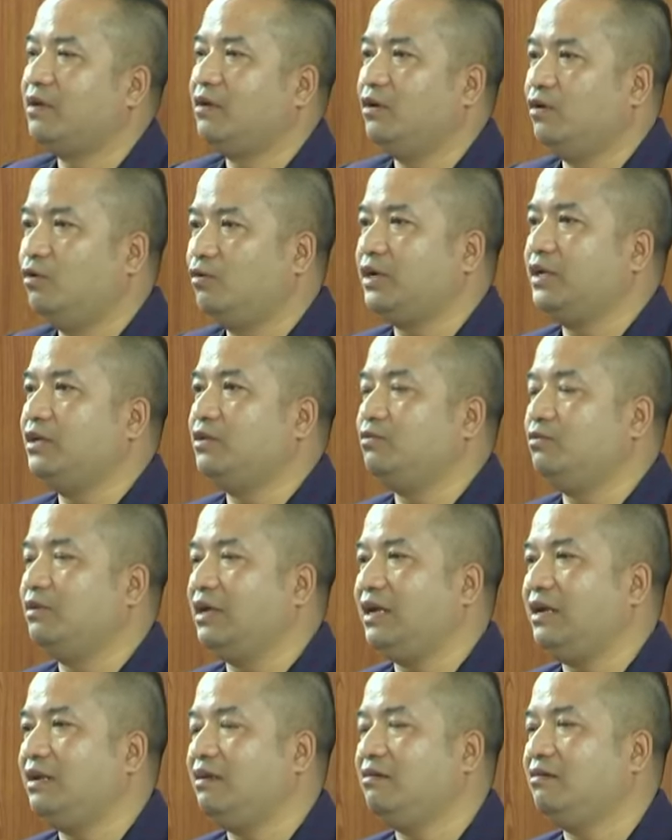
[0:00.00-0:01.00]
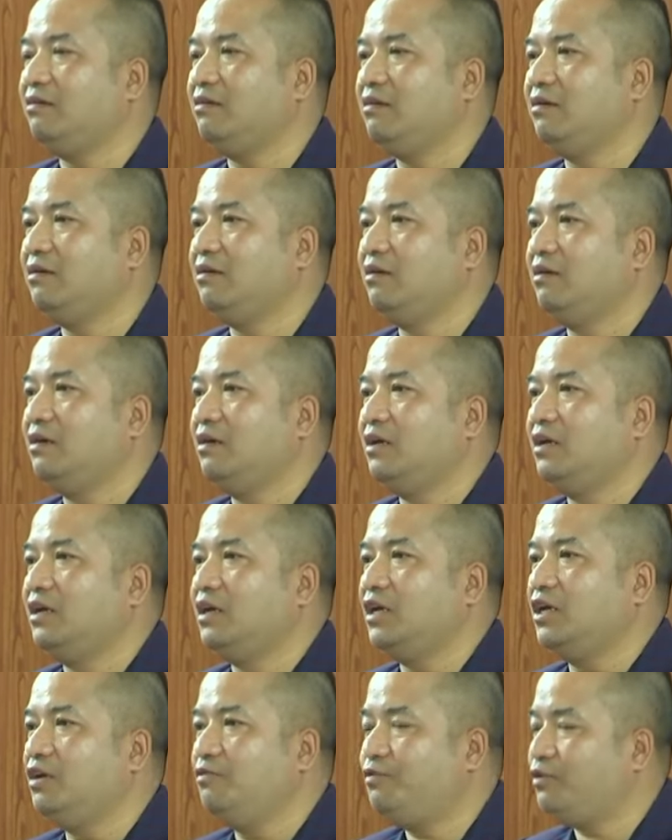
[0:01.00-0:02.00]
look into that.
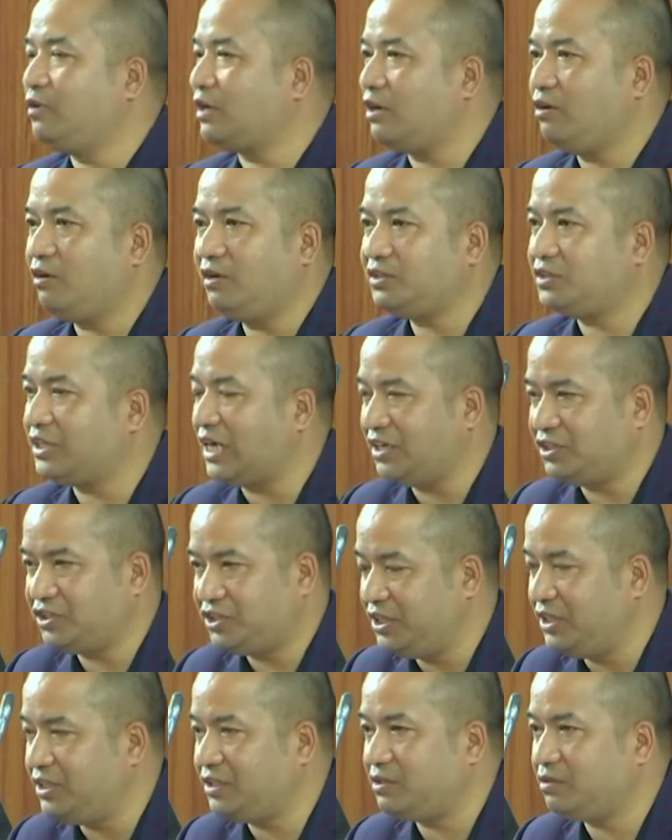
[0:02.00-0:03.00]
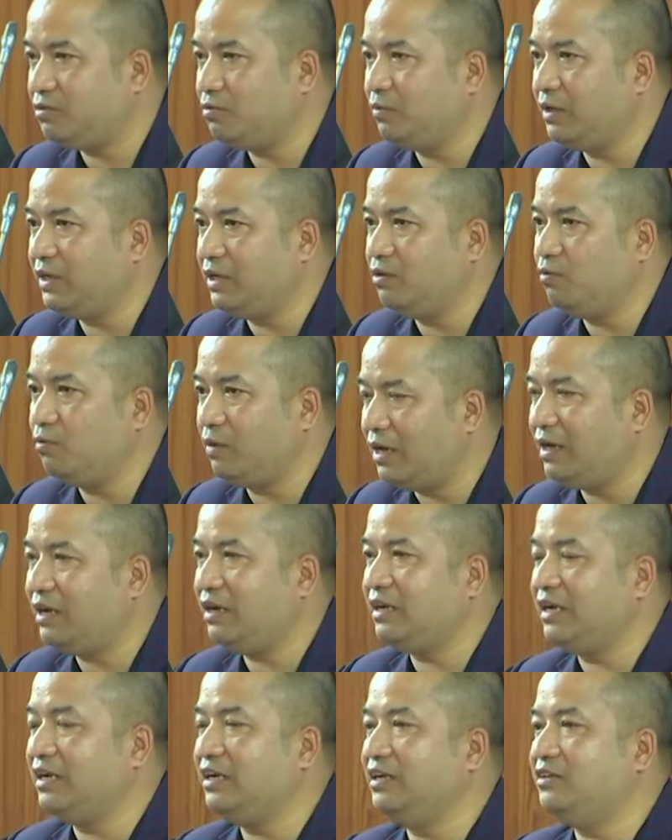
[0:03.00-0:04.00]
If you cannot charge it within
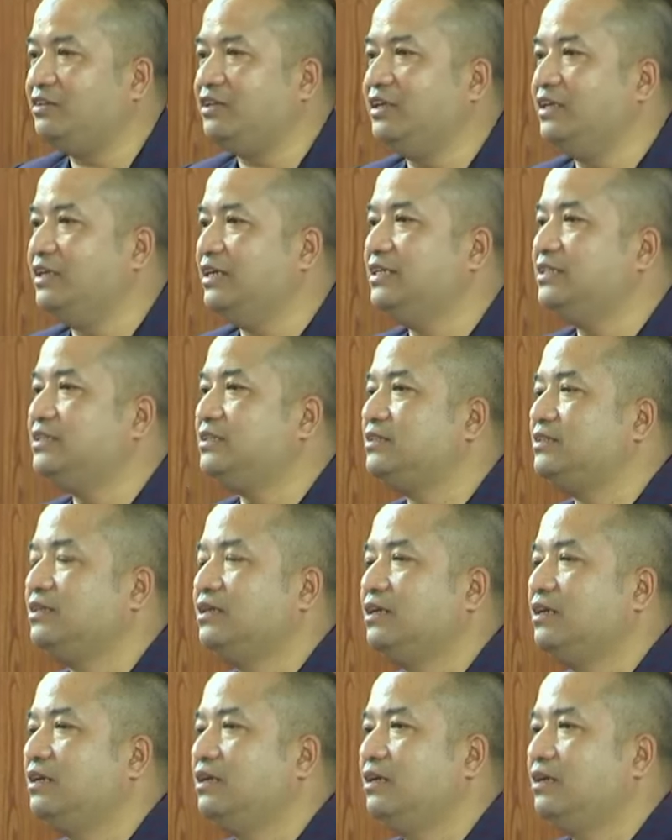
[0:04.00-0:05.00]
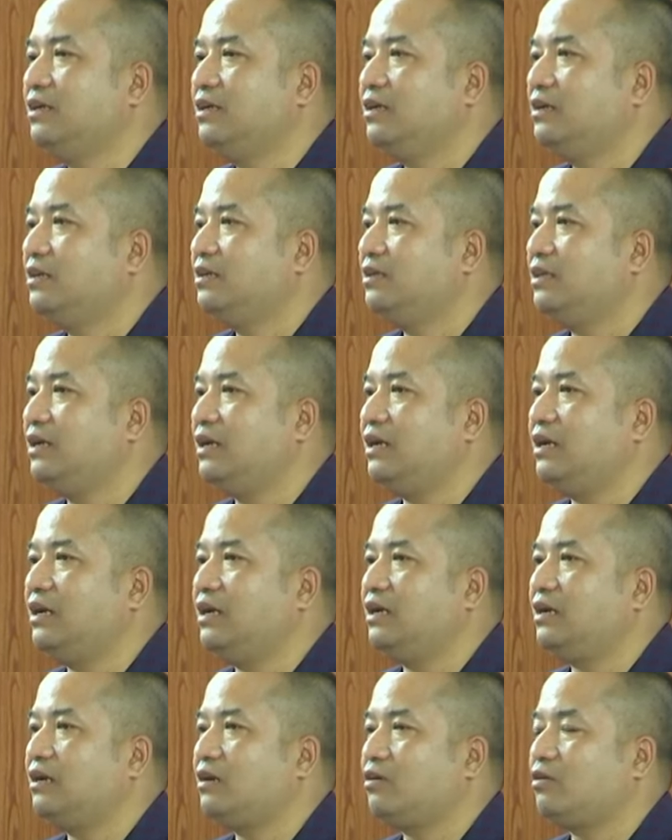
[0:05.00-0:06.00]
180 days, the
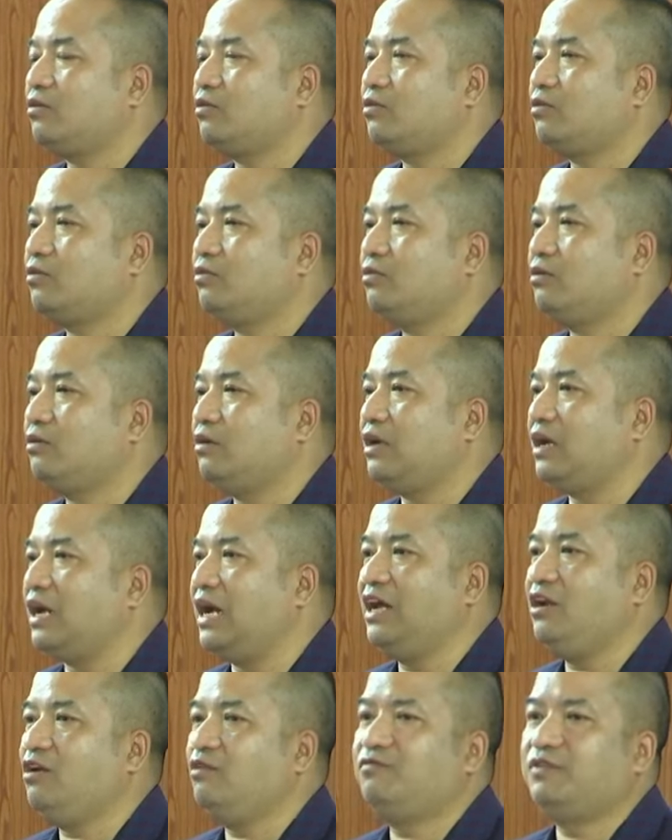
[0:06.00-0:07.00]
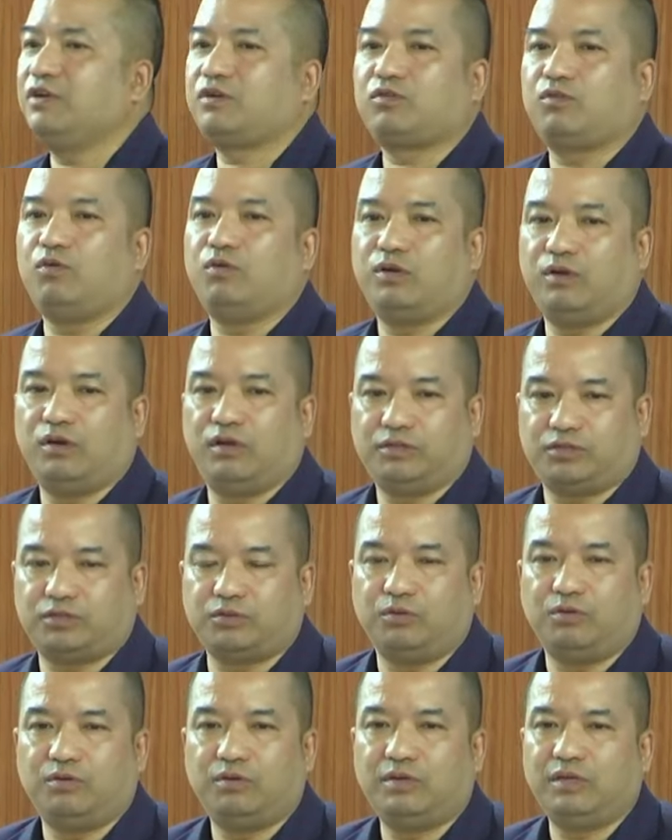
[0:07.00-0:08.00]
hand of the court
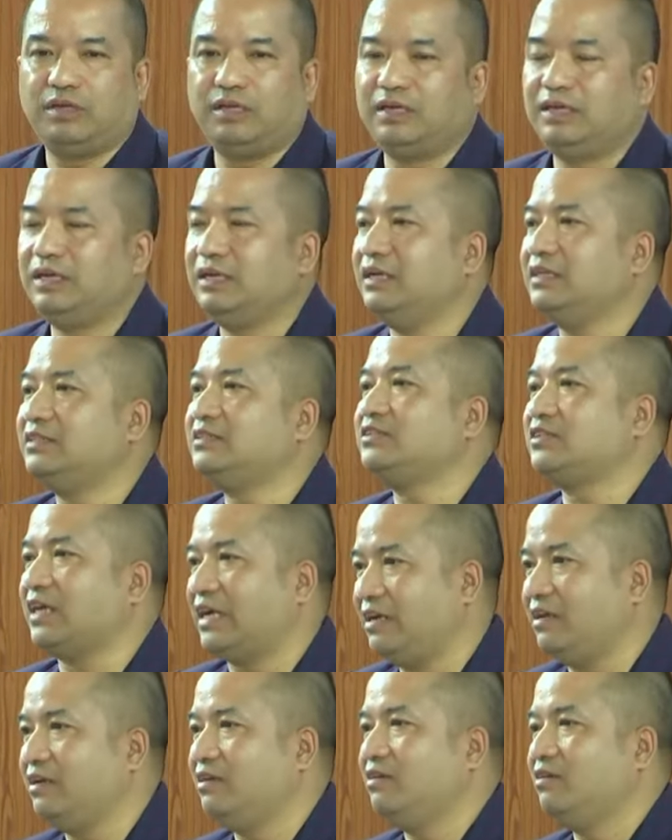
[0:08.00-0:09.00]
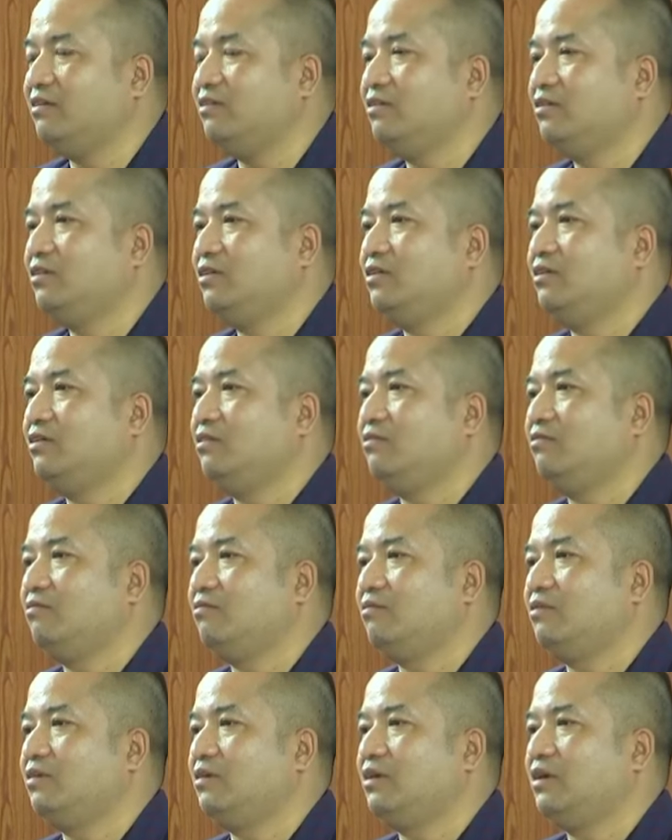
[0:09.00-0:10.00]
also, it's tight.
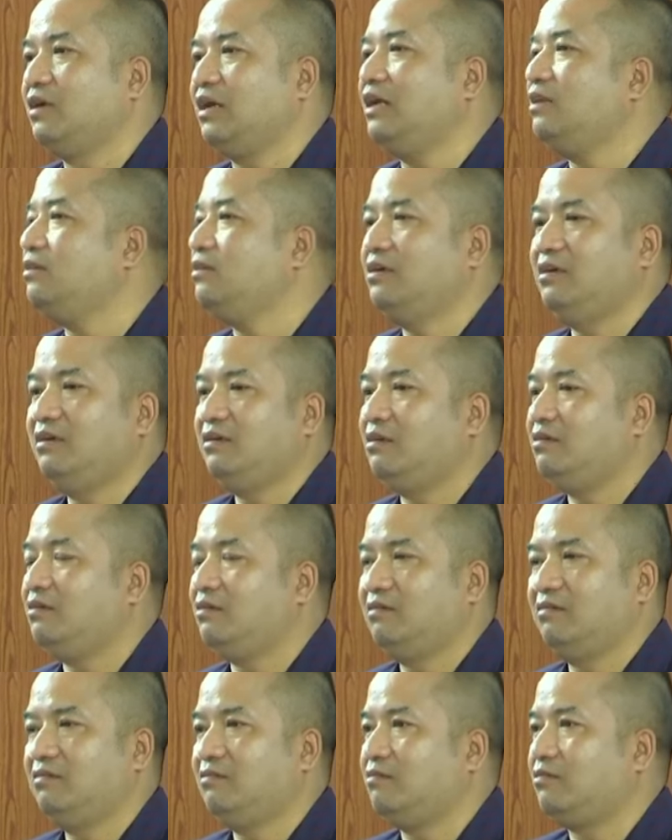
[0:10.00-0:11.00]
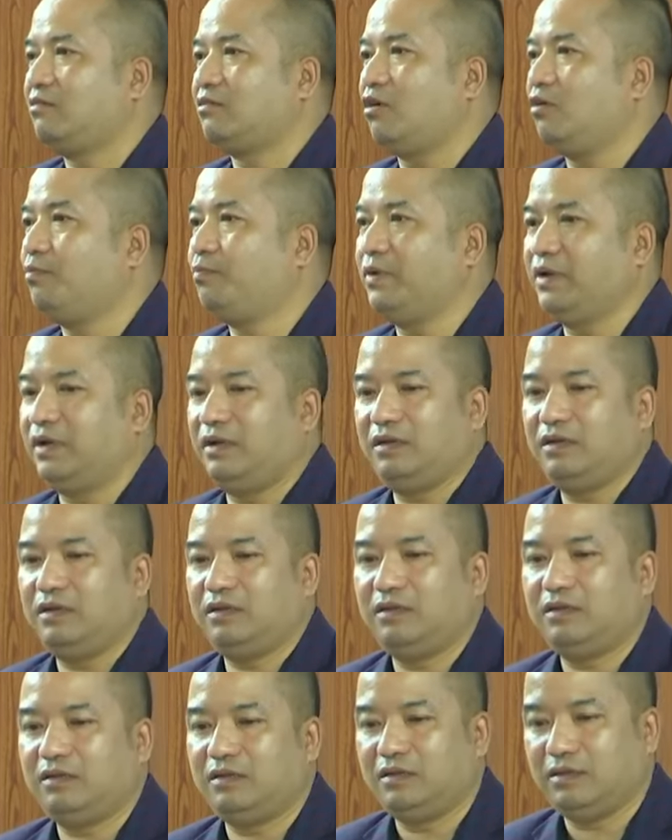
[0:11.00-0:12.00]
And the culprit
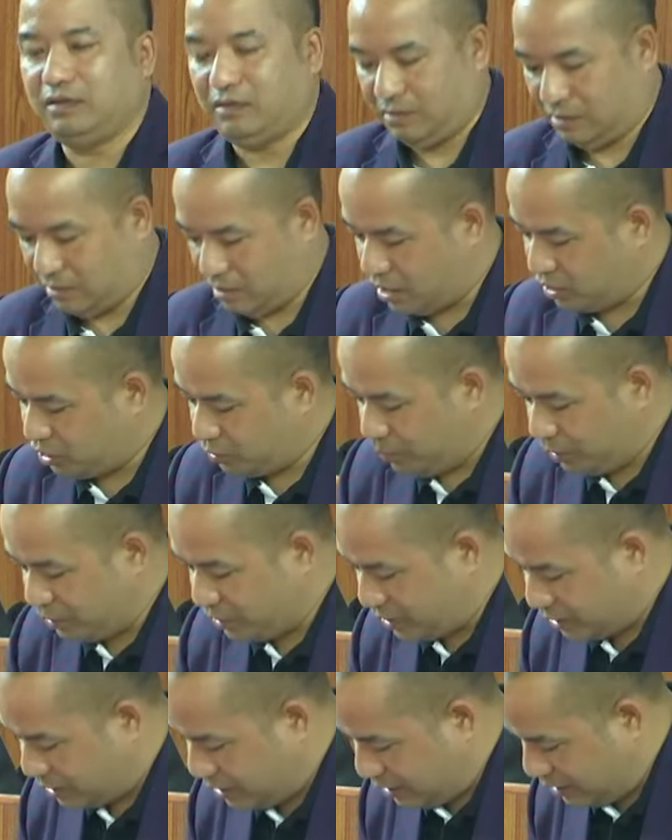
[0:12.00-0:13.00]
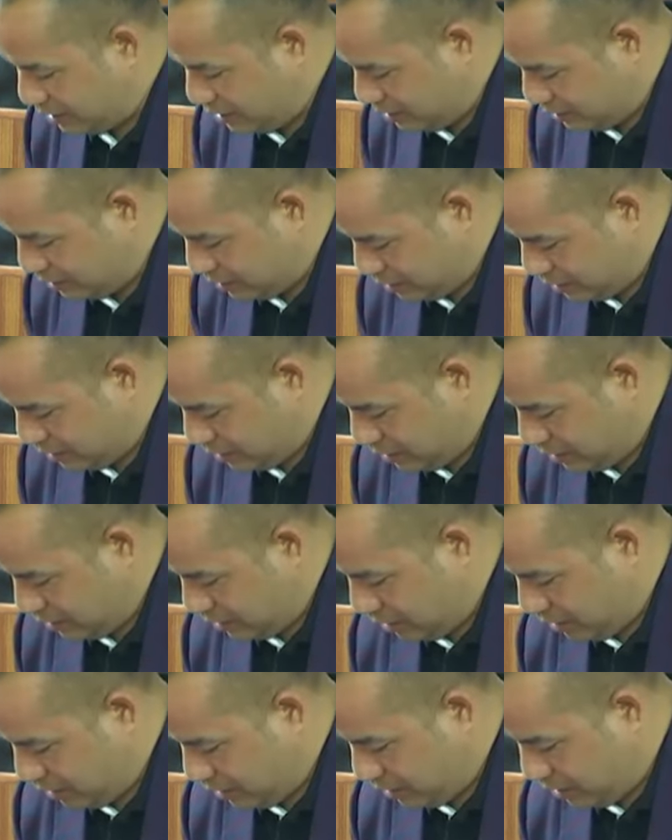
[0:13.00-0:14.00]
automatically
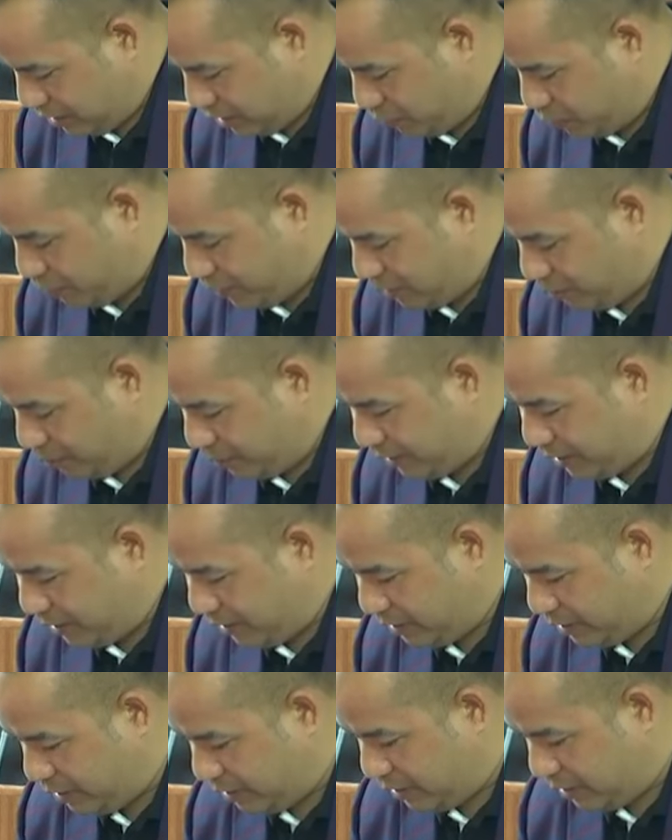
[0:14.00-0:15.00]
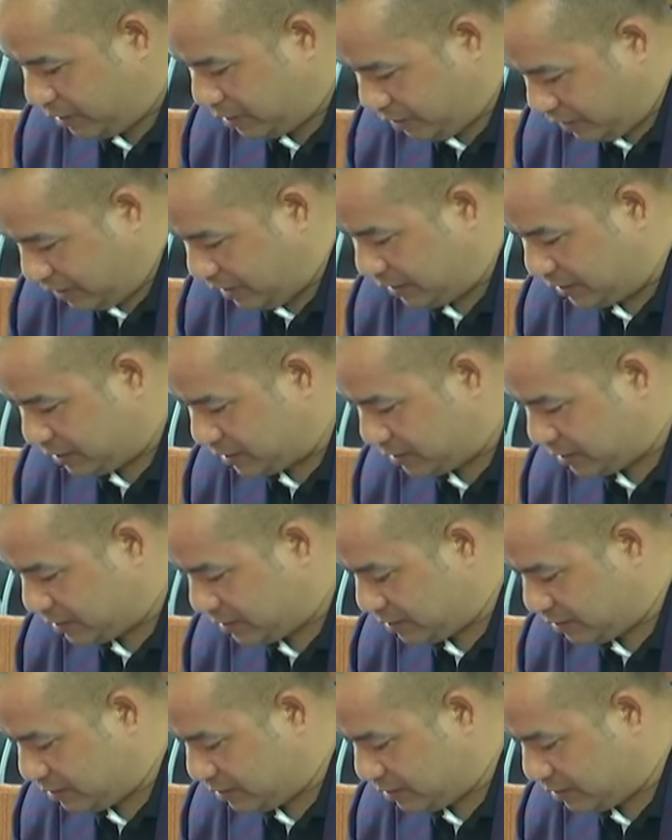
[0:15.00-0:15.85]
he will be released.